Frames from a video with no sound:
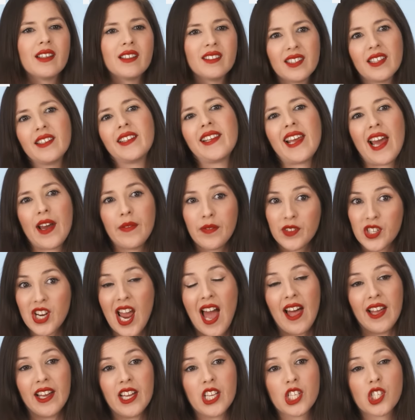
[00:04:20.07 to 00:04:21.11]
CTF
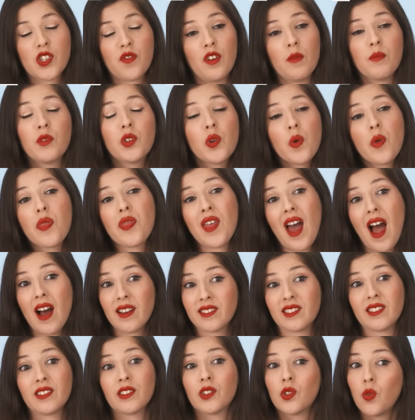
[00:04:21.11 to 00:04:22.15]
challenge from
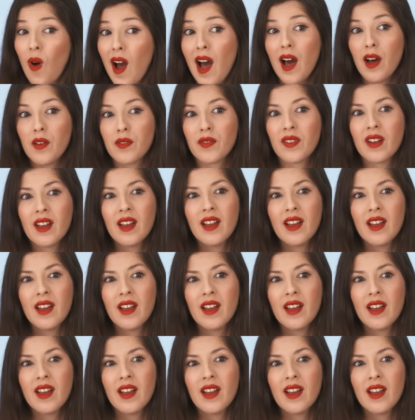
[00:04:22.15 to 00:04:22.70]
2012.